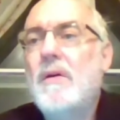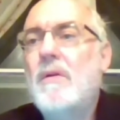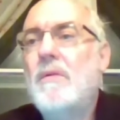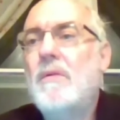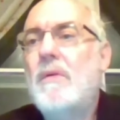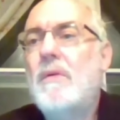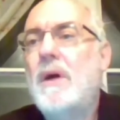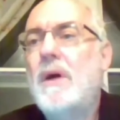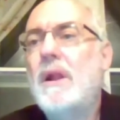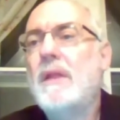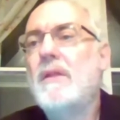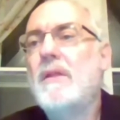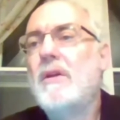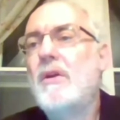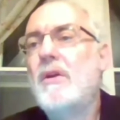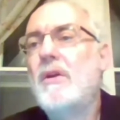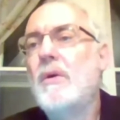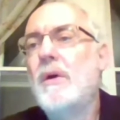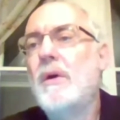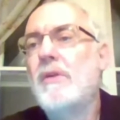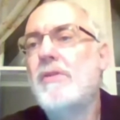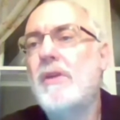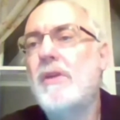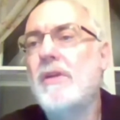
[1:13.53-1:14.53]
Well, in the
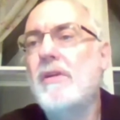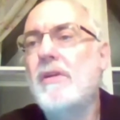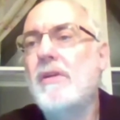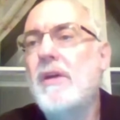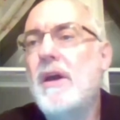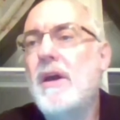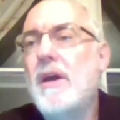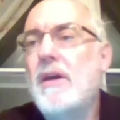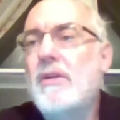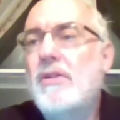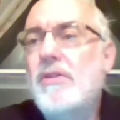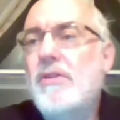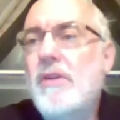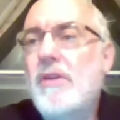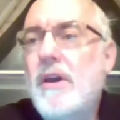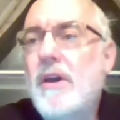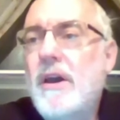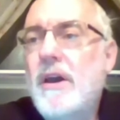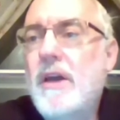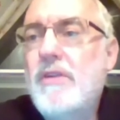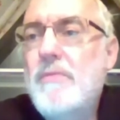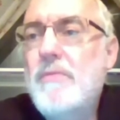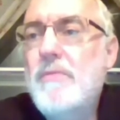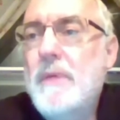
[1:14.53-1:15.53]
U.S.,
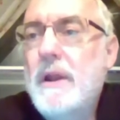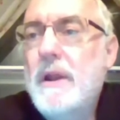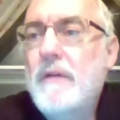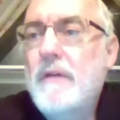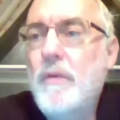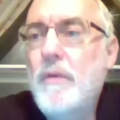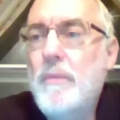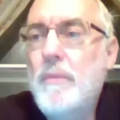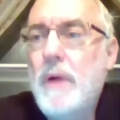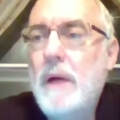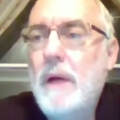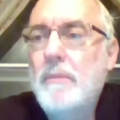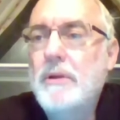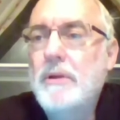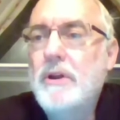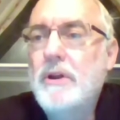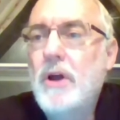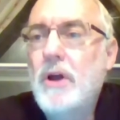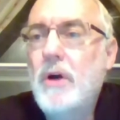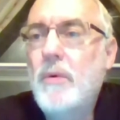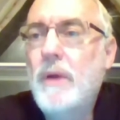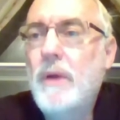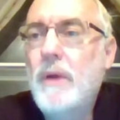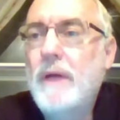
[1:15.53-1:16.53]
as many of you probably
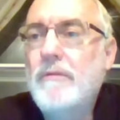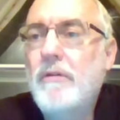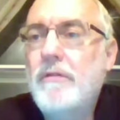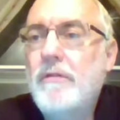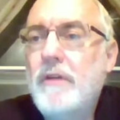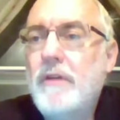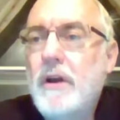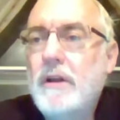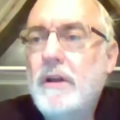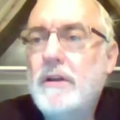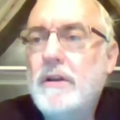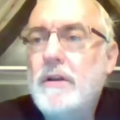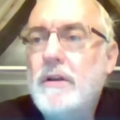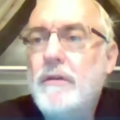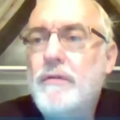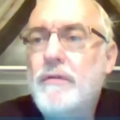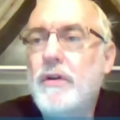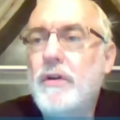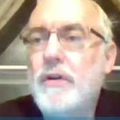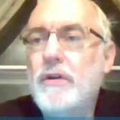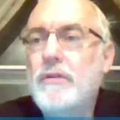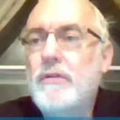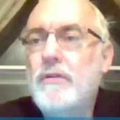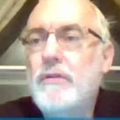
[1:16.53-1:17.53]
know, we have a very
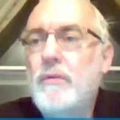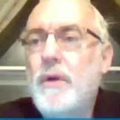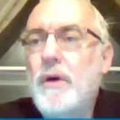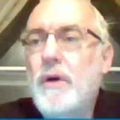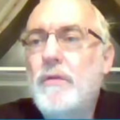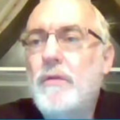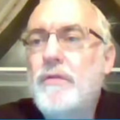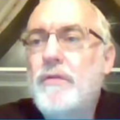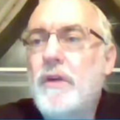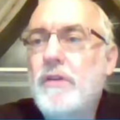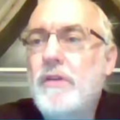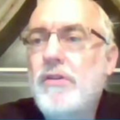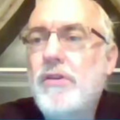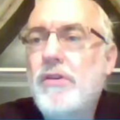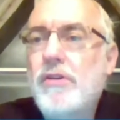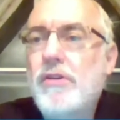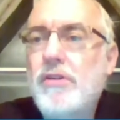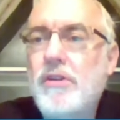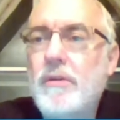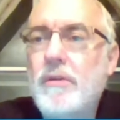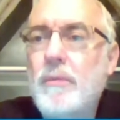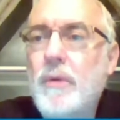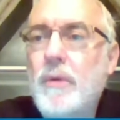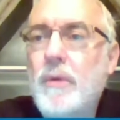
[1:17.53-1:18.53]
different rail freight
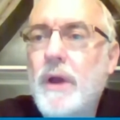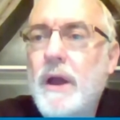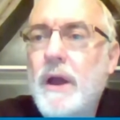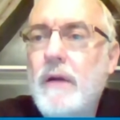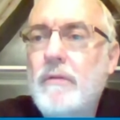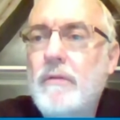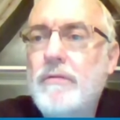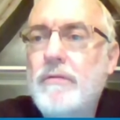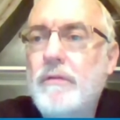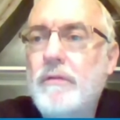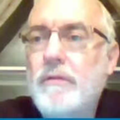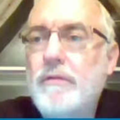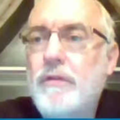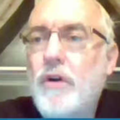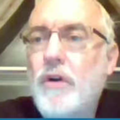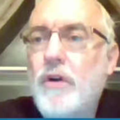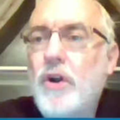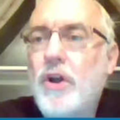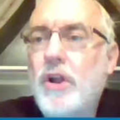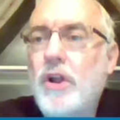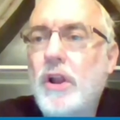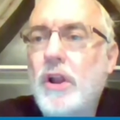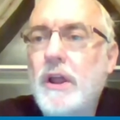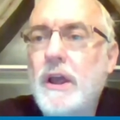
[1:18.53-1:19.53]
system. We have
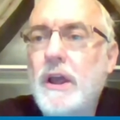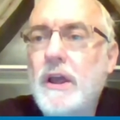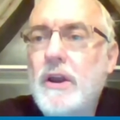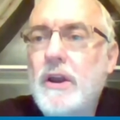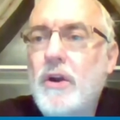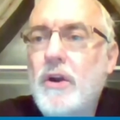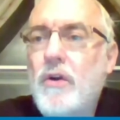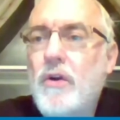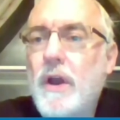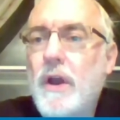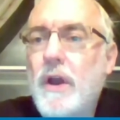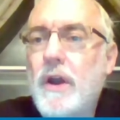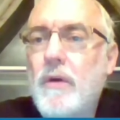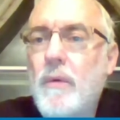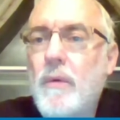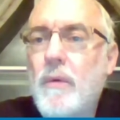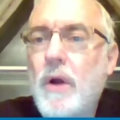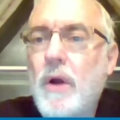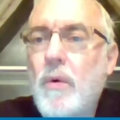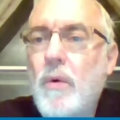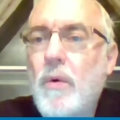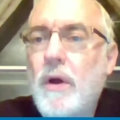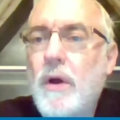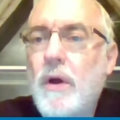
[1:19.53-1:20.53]
vertically integrated
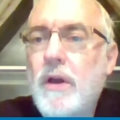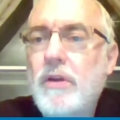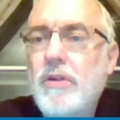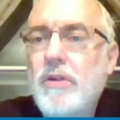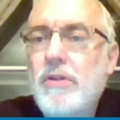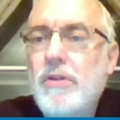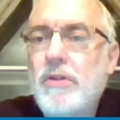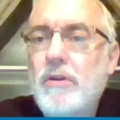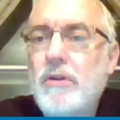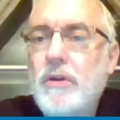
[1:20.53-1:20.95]
railways.